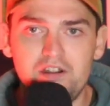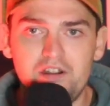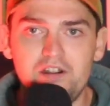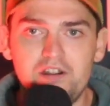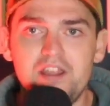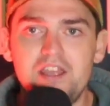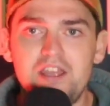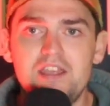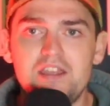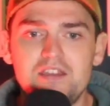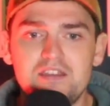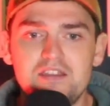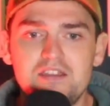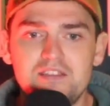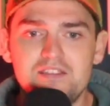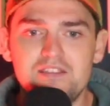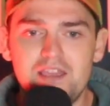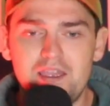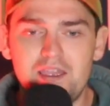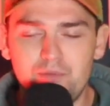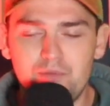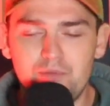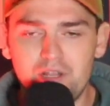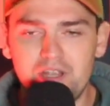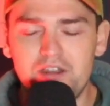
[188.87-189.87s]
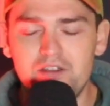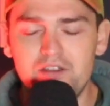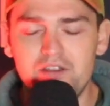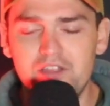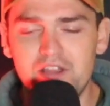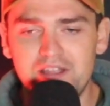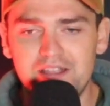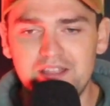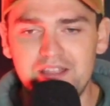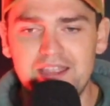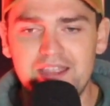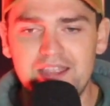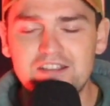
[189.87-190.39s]
He is a player that
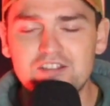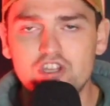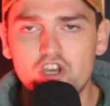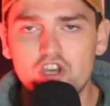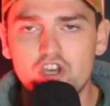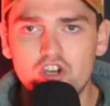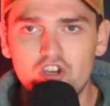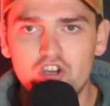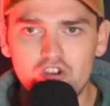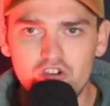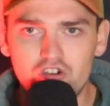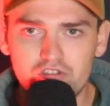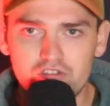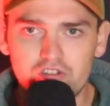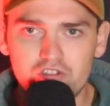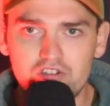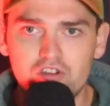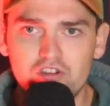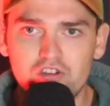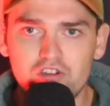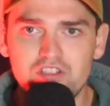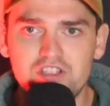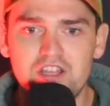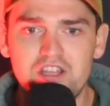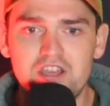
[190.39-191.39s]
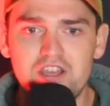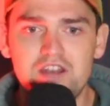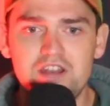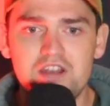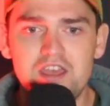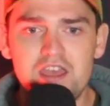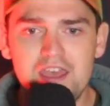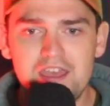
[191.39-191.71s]
likes to hug the touchline,